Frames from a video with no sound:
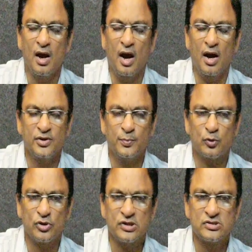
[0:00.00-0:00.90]
and the
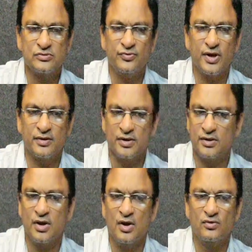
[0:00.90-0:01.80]
protection for
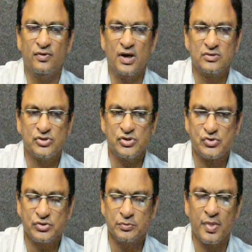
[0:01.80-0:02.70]
the file
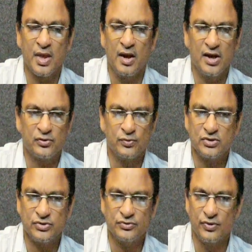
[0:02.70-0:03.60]
system as well
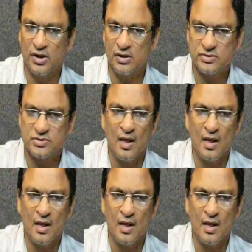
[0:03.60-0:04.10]
as the files.